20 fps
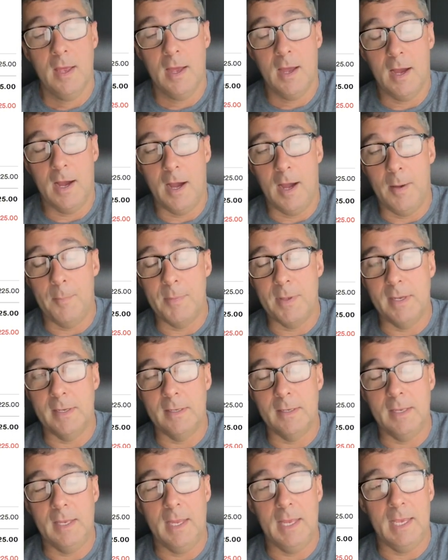
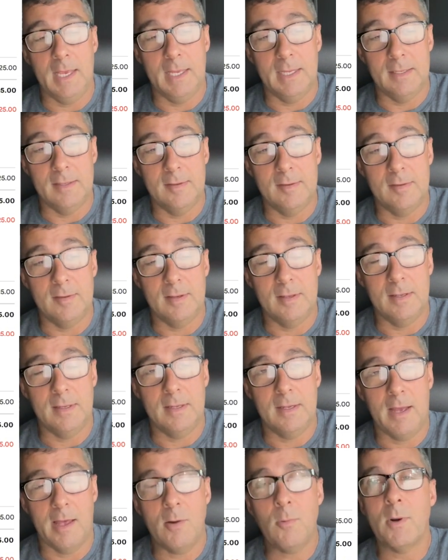And
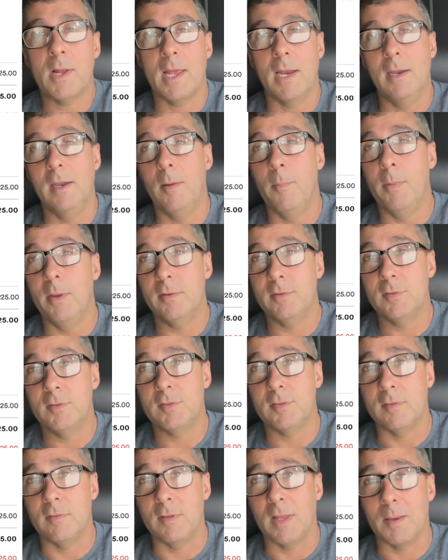I don't want to get into the
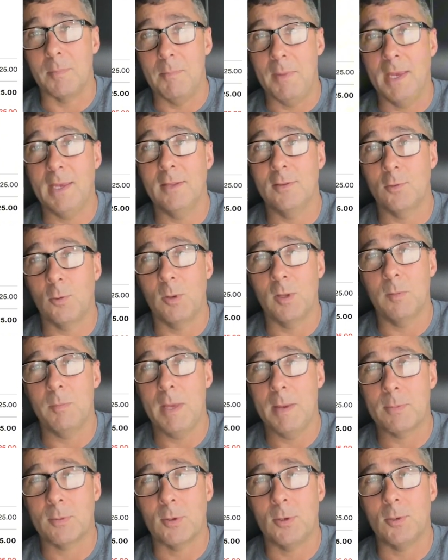business of like making toilet
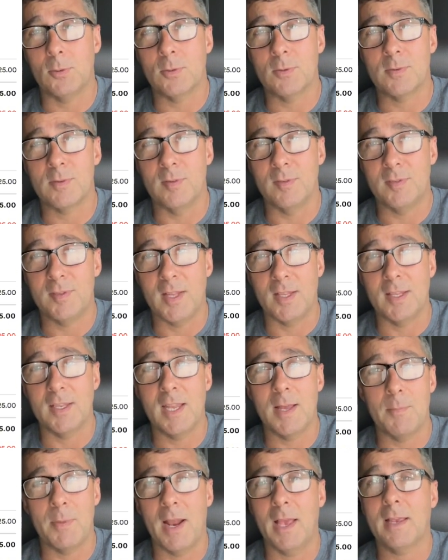paper holders and selling
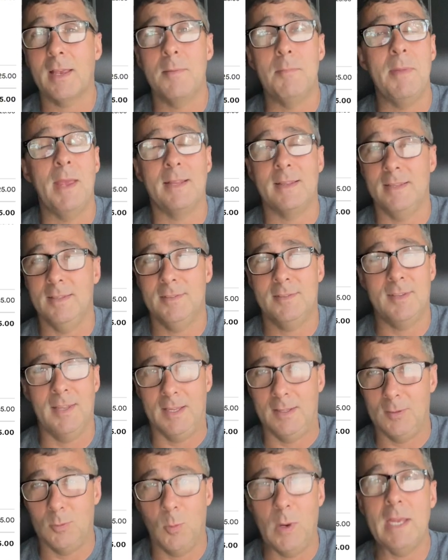them, but I can make these
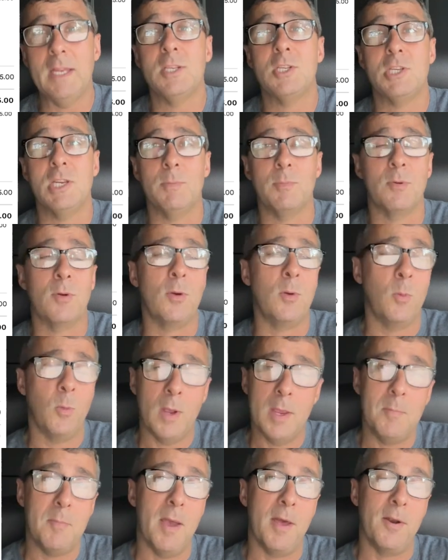things way cheaper and
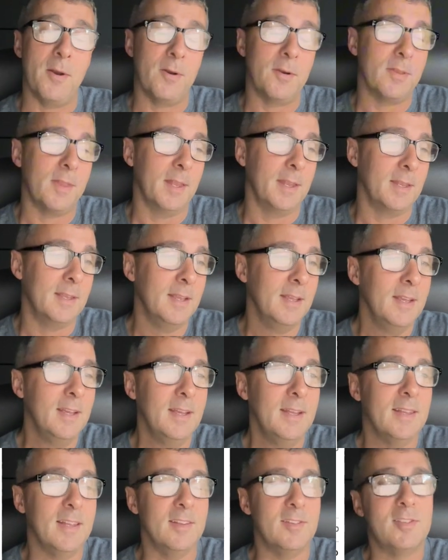way better
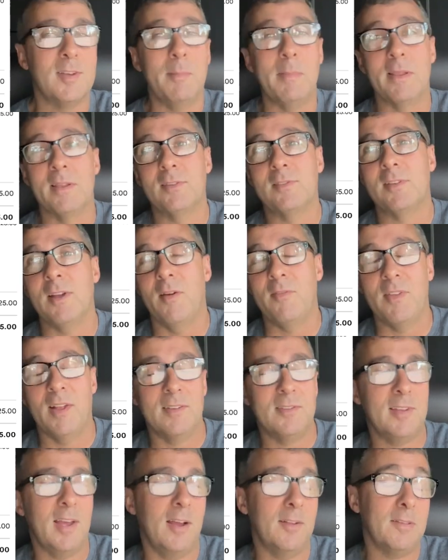than some of the stuff
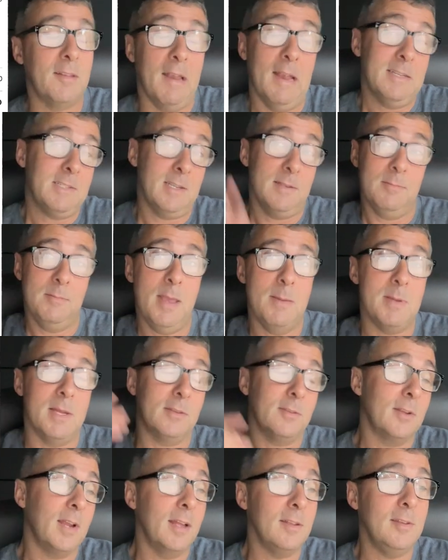that's out there. Actually, maybe
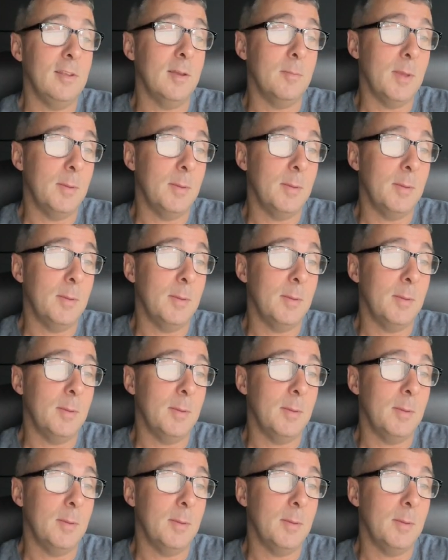that's an idea.